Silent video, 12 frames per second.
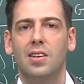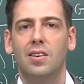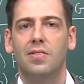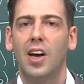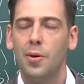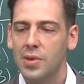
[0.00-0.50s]

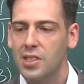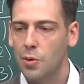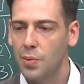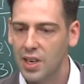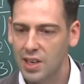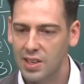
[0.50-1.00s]
Families are
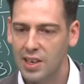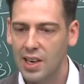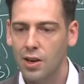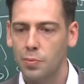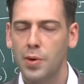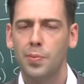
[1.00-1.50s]
breaking
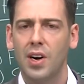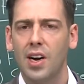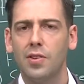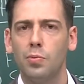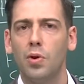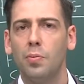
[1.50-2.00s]
down. People are
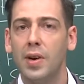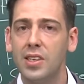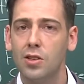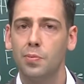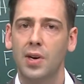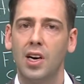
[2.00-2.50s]
having more
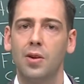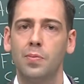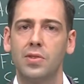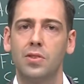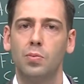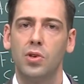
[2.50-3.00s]
mental
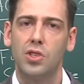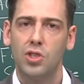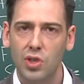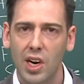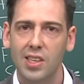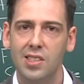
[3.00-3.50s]
problems, more
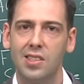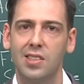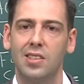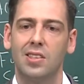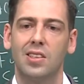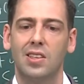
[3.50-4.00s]

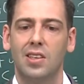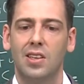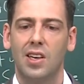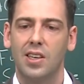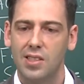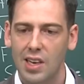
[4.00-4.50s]
stress,
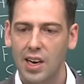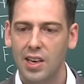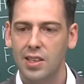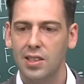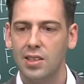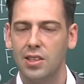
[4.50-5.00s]

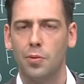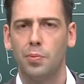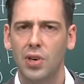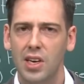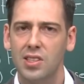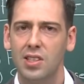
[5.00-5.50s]
anxiety, and
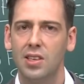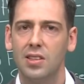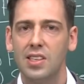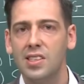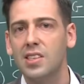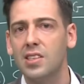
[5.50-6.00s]
depression.
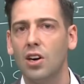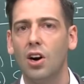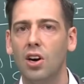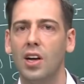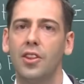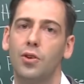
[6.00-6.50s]
These things are
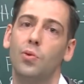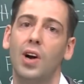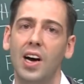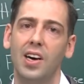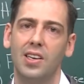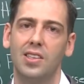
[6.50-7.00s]
all on the
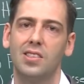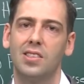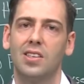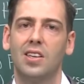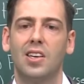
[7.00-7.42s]
rise.